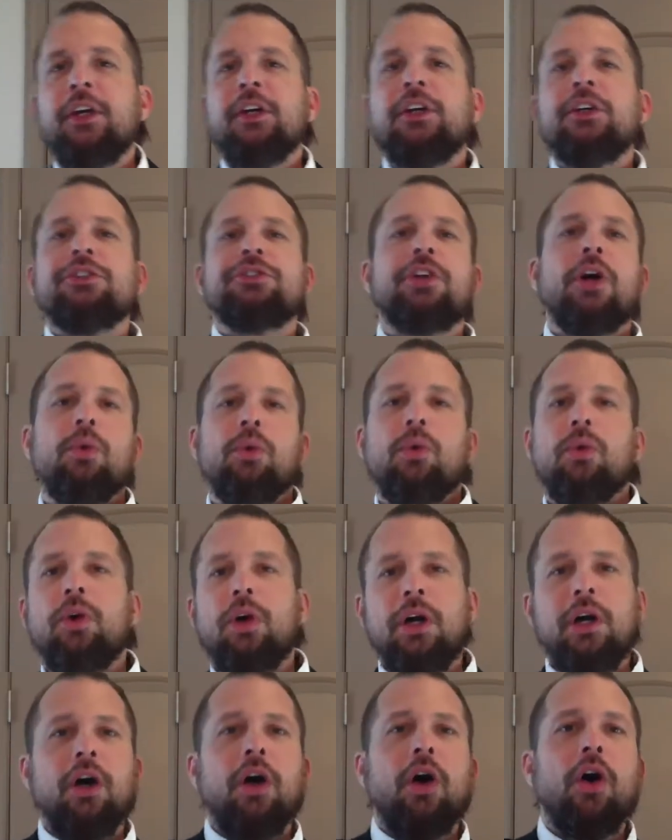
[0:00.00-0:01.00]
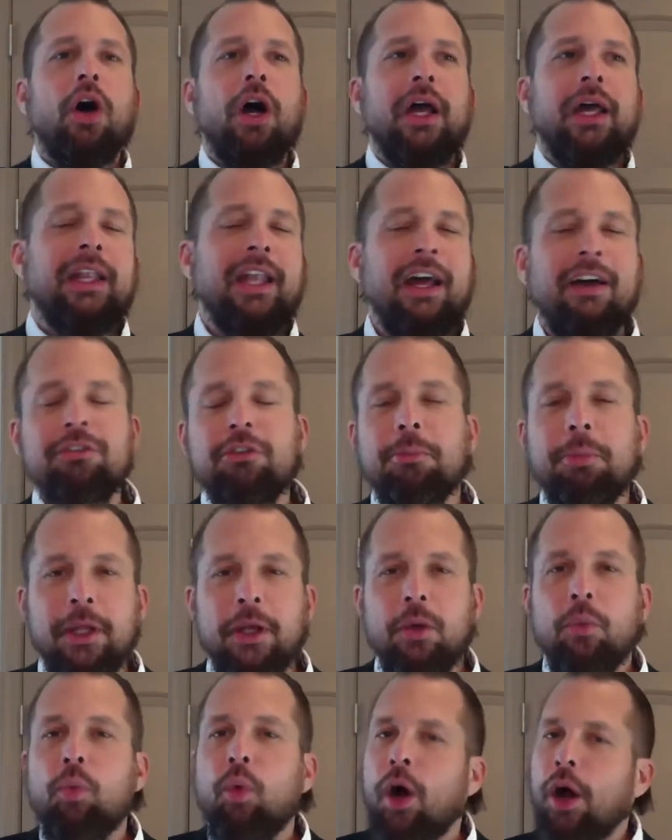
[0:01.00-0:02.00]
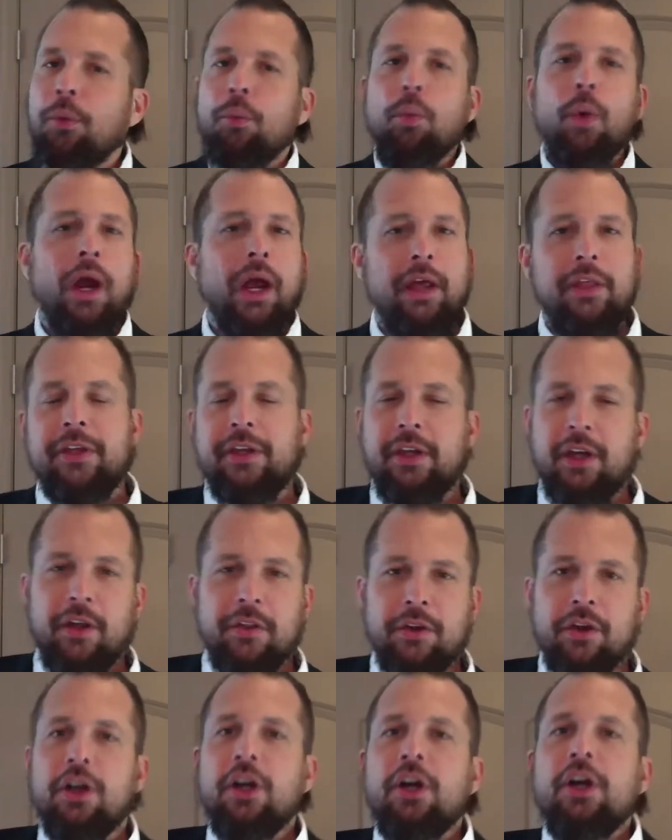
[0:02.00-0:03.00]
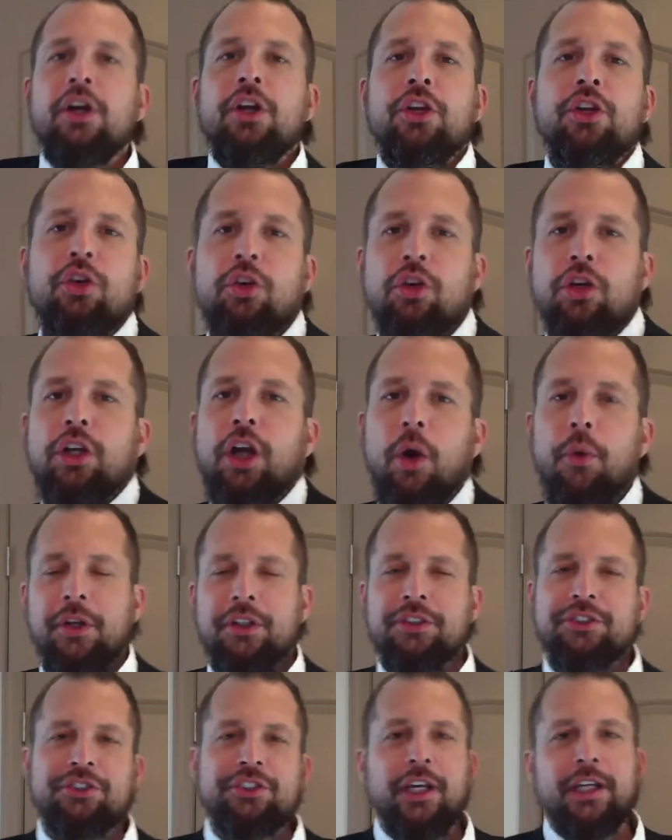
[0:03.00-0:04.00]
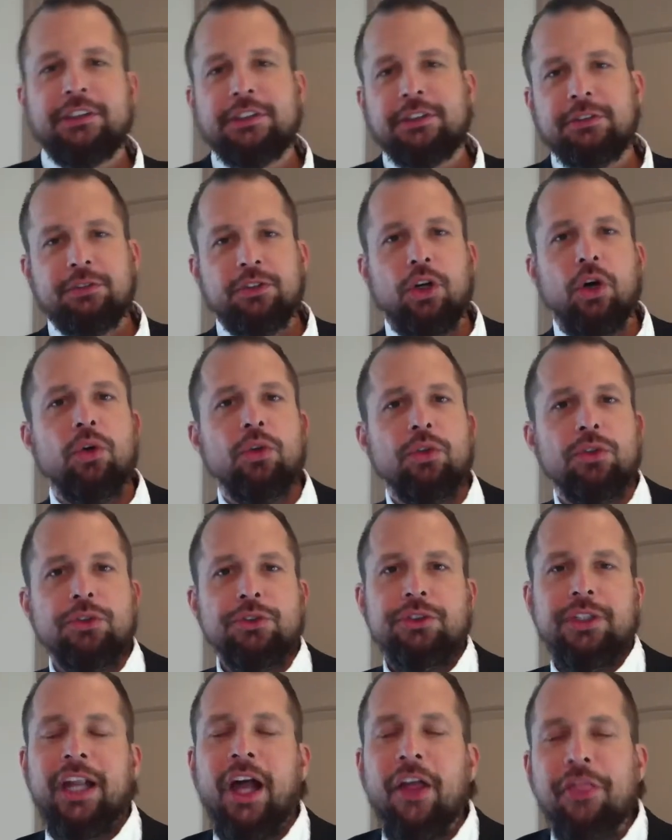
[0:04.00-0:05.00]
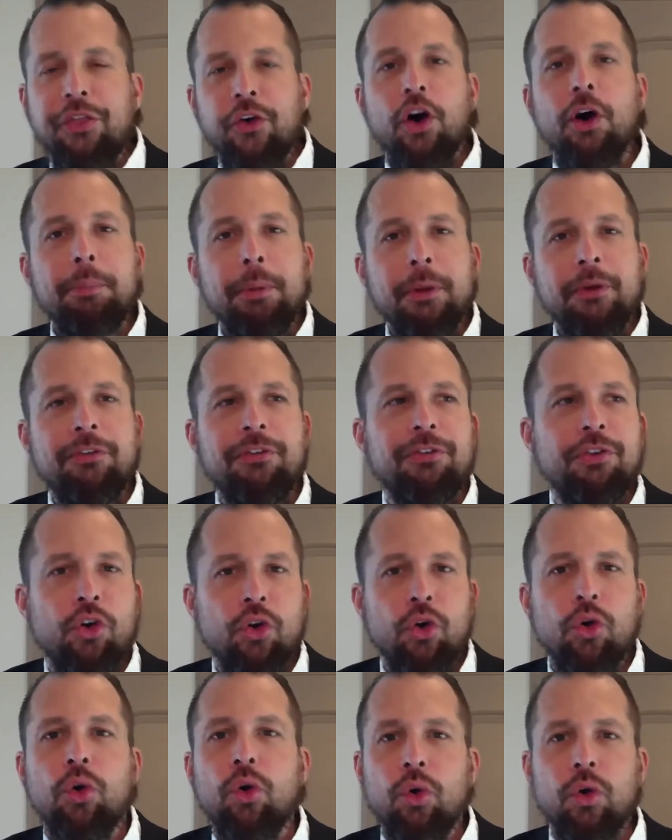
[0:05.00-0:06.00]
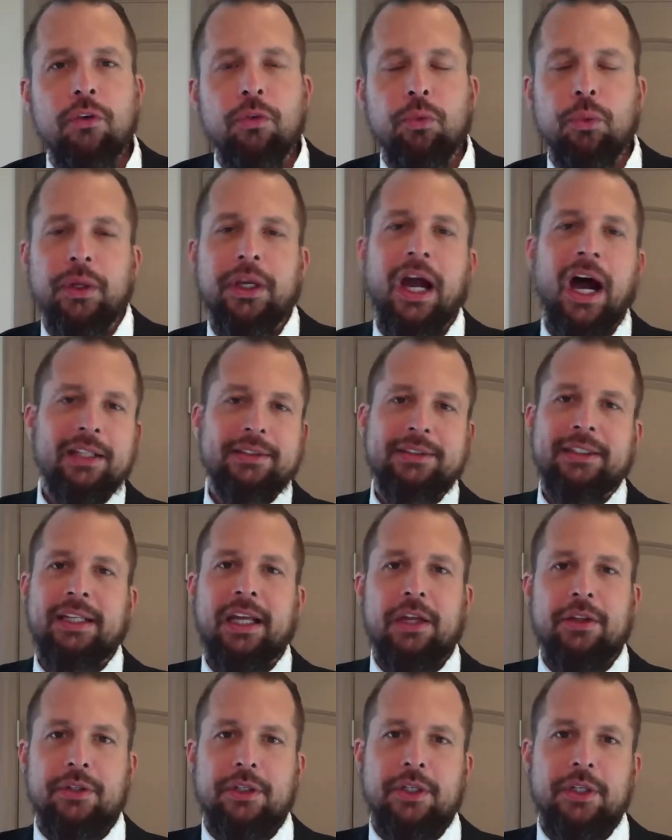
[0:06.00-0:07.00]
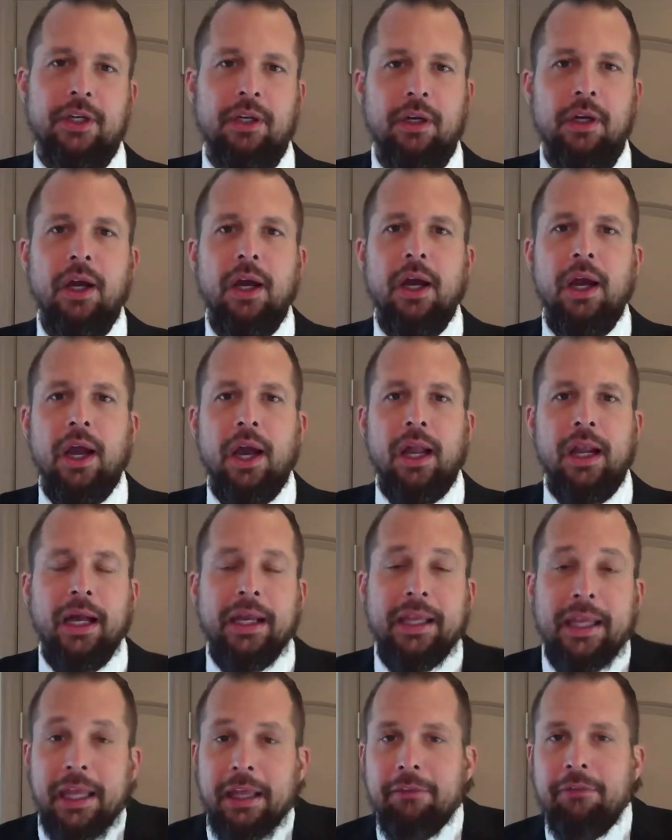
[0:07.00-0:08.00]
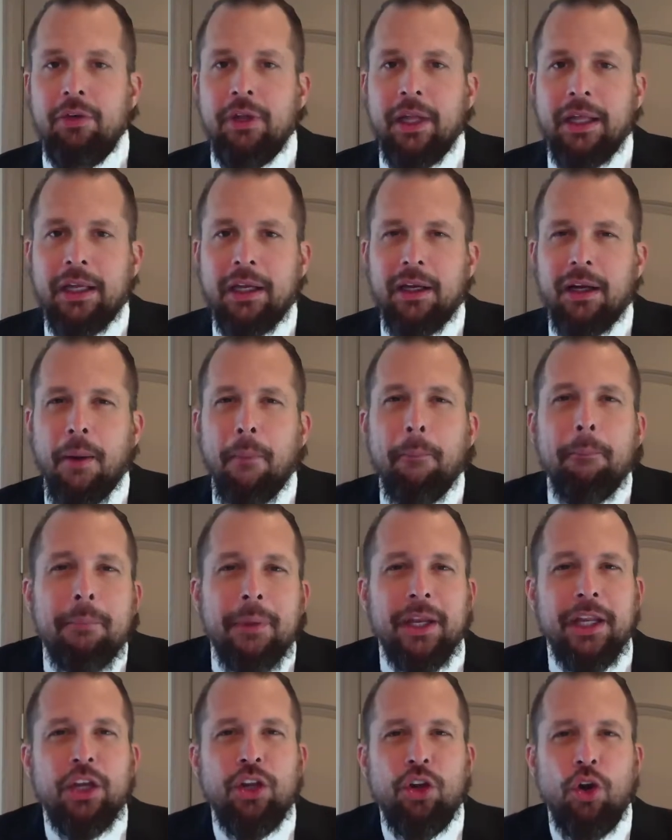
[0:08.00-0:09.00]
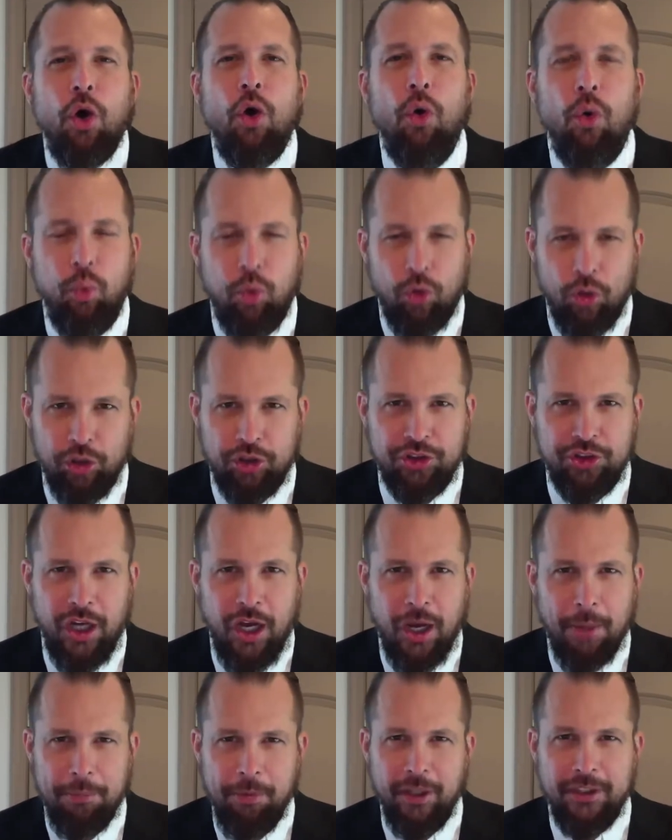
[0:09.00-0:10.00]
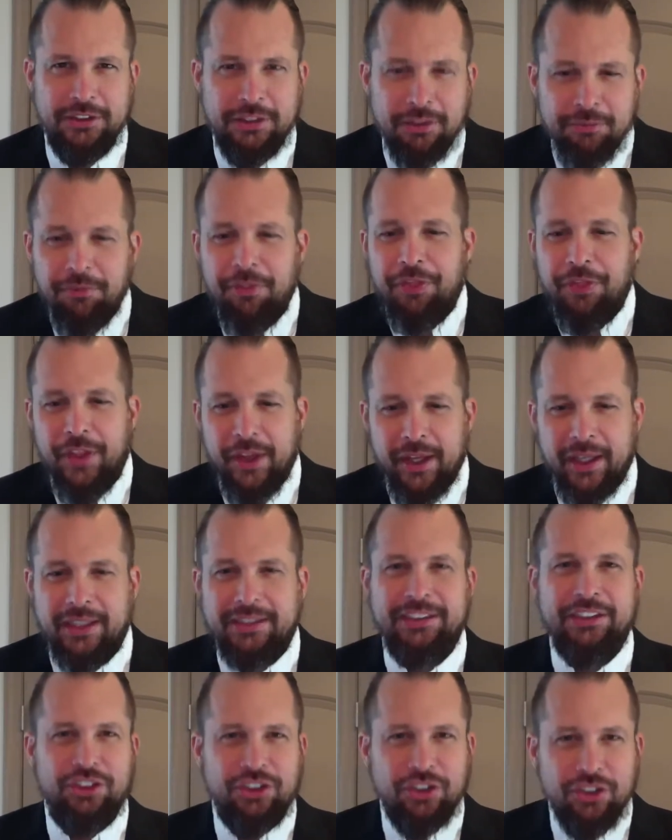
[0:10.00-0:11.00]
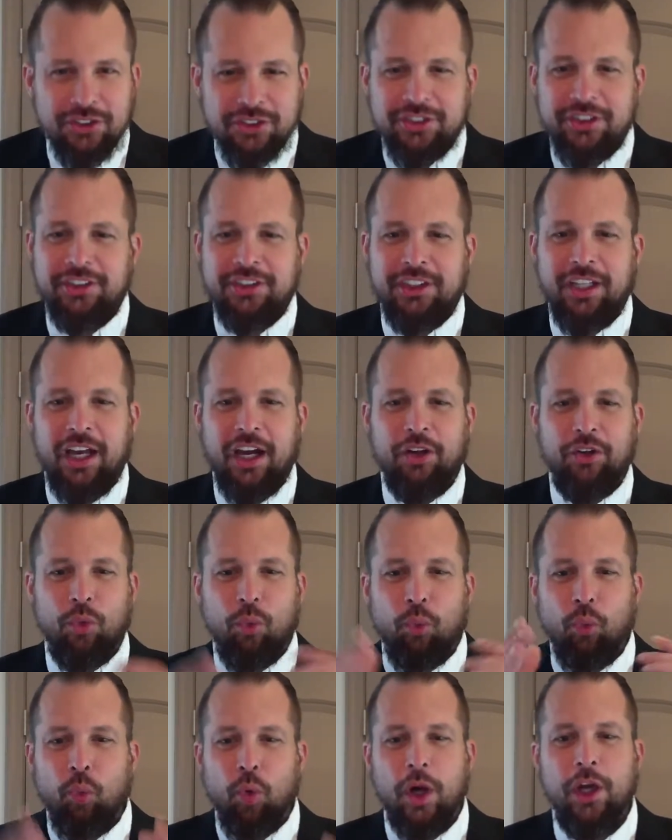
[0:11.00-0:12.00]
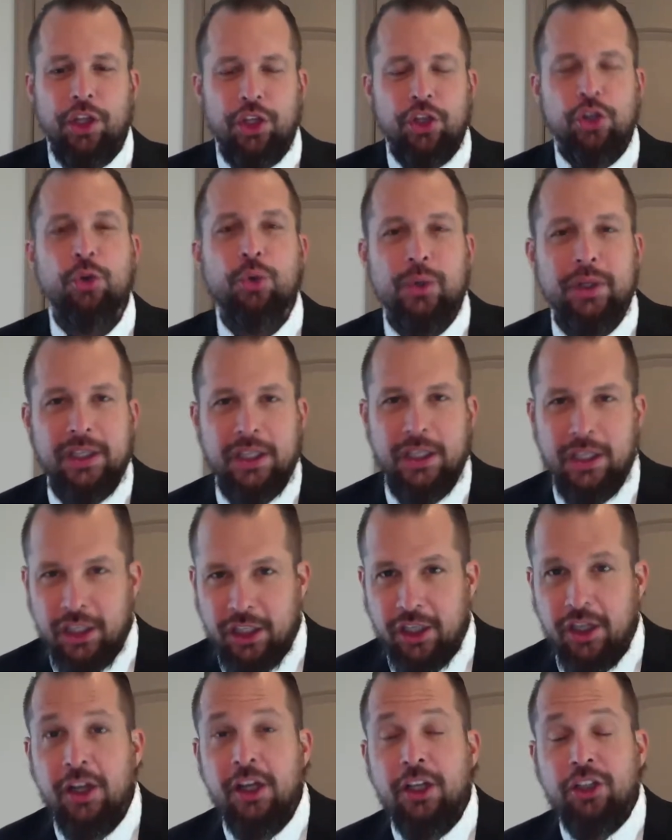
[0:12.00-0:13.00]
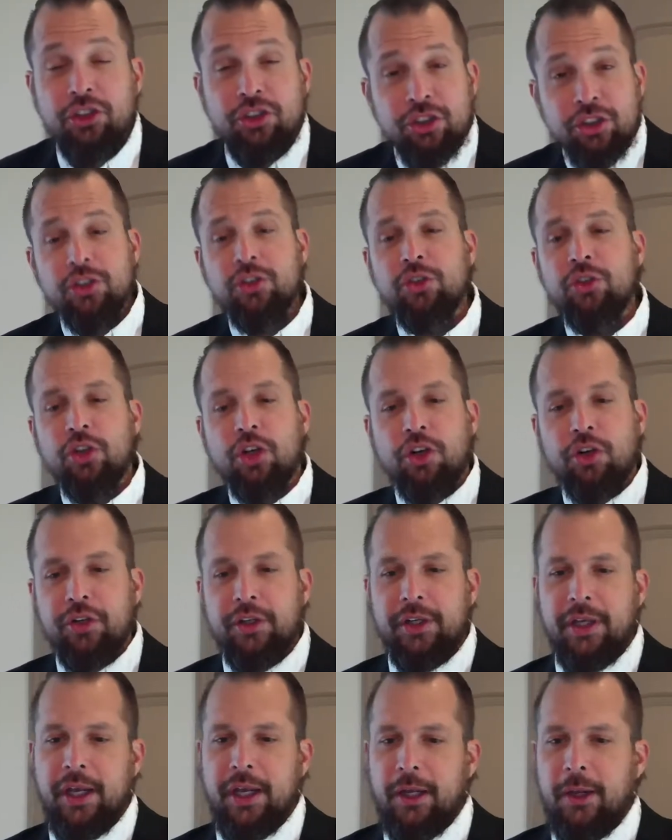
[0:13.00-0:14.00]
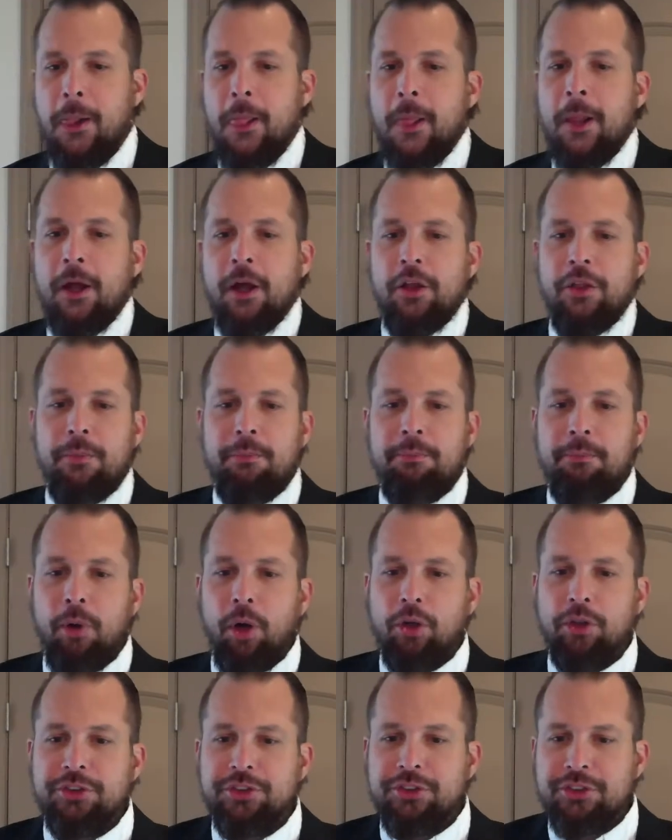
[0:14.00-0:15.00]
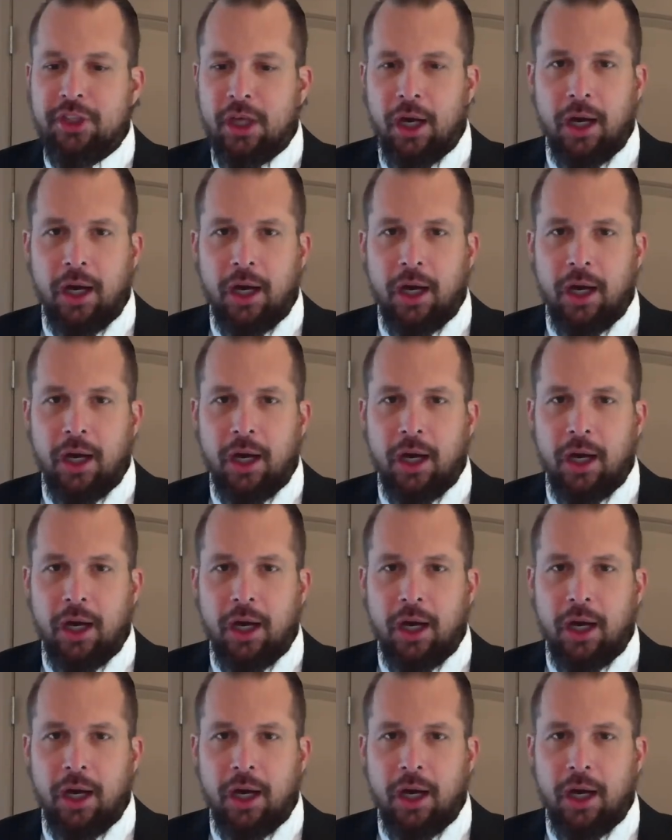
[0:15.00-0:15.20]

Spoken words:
So inevitably, one way or the other, you're going to set some goals. And I thought it'd be cool if we got together here and I gave you like a mini goal workshop, right? Some things as you sit down on what you need to create the most